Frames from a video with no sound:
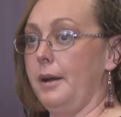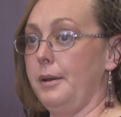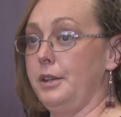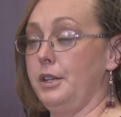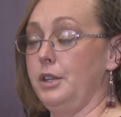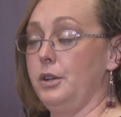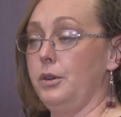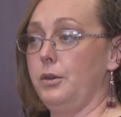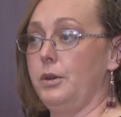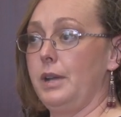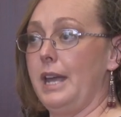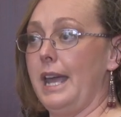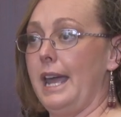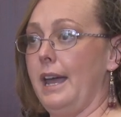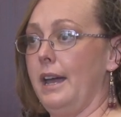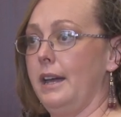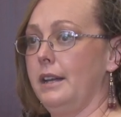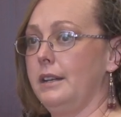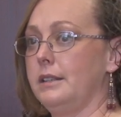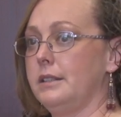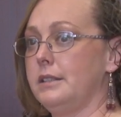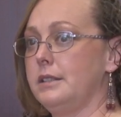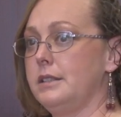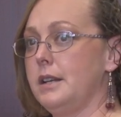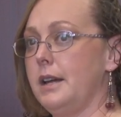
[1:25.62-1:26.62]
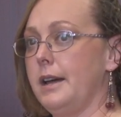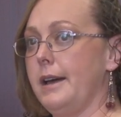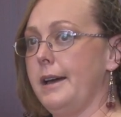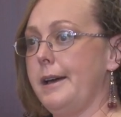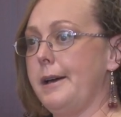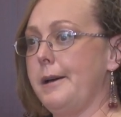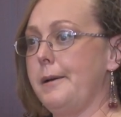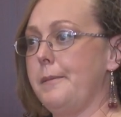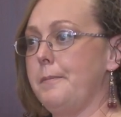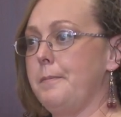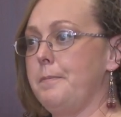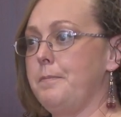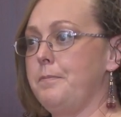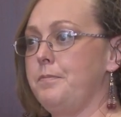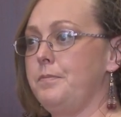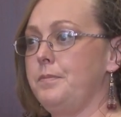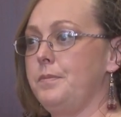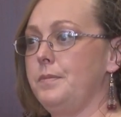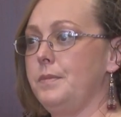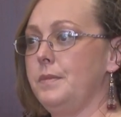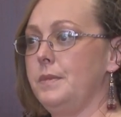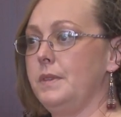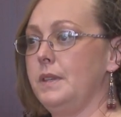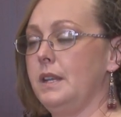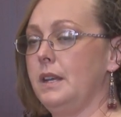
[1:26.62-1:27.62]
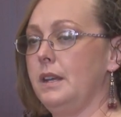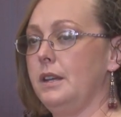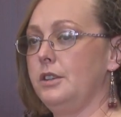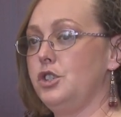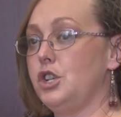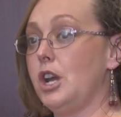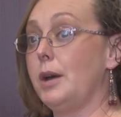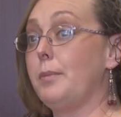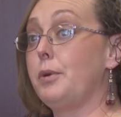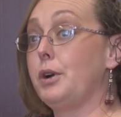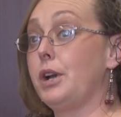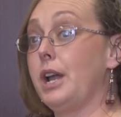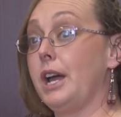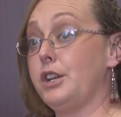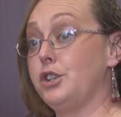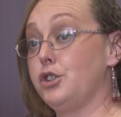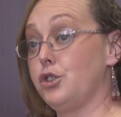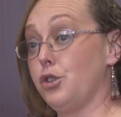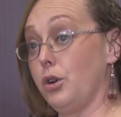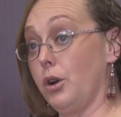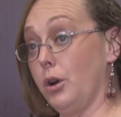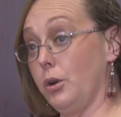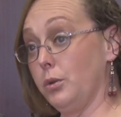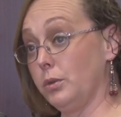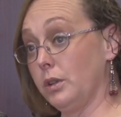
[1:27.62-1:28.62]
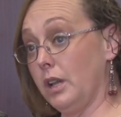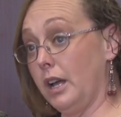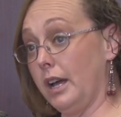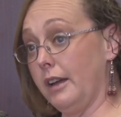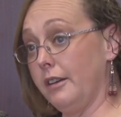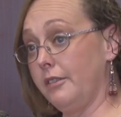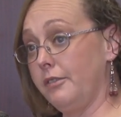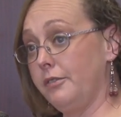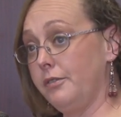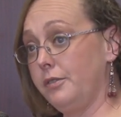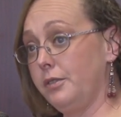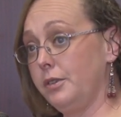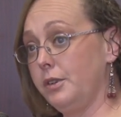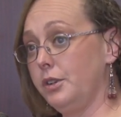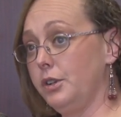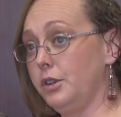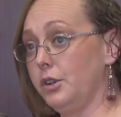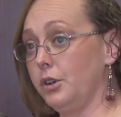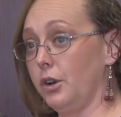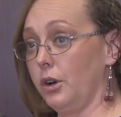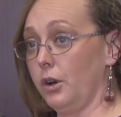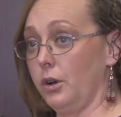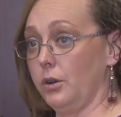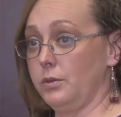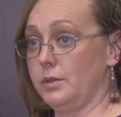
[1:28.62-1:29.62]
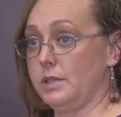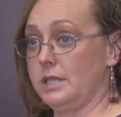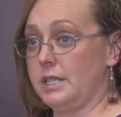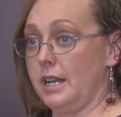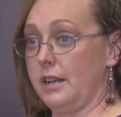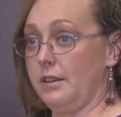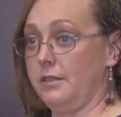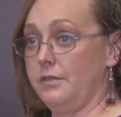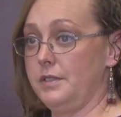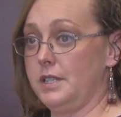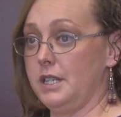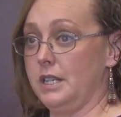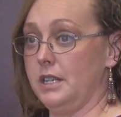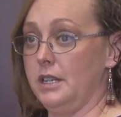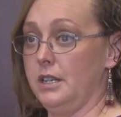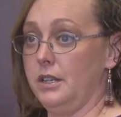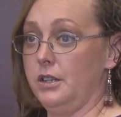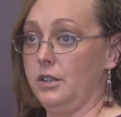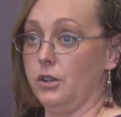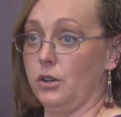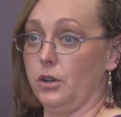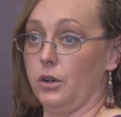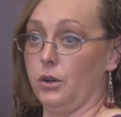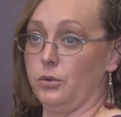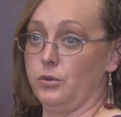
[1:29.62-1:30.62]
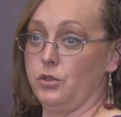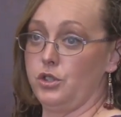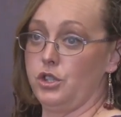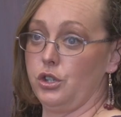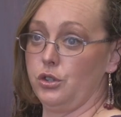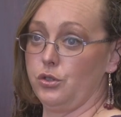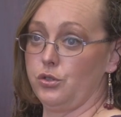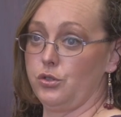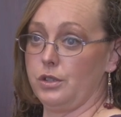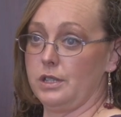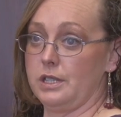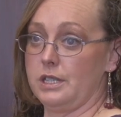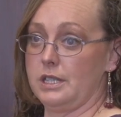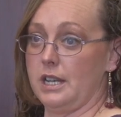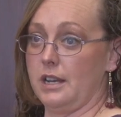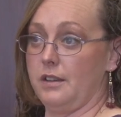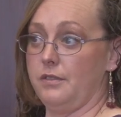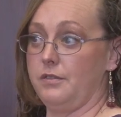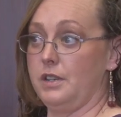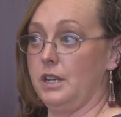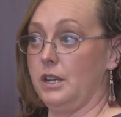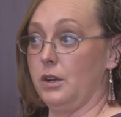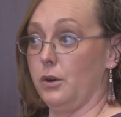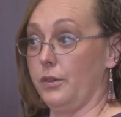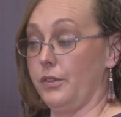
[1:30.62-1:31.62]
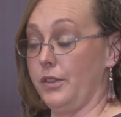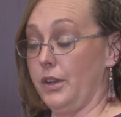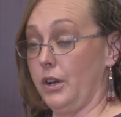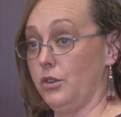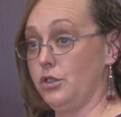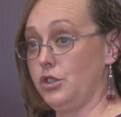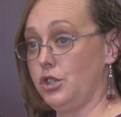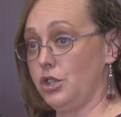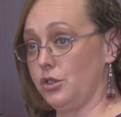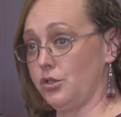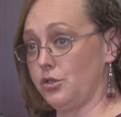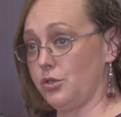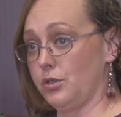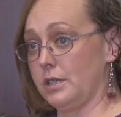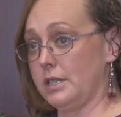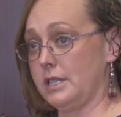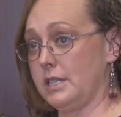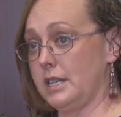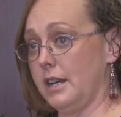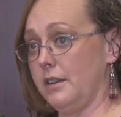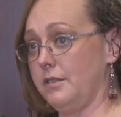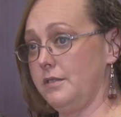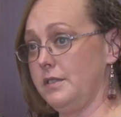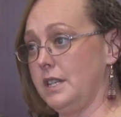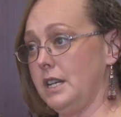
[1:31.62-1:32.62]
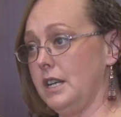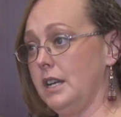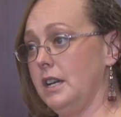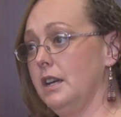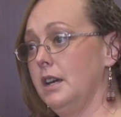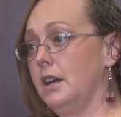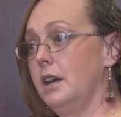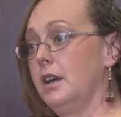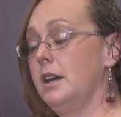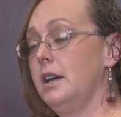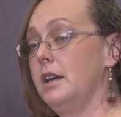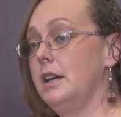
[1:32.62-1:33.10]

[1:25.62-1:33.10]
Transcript: Uh, you can't um, jeopardize your own life your own safety, your own children's safety, or their children's safety,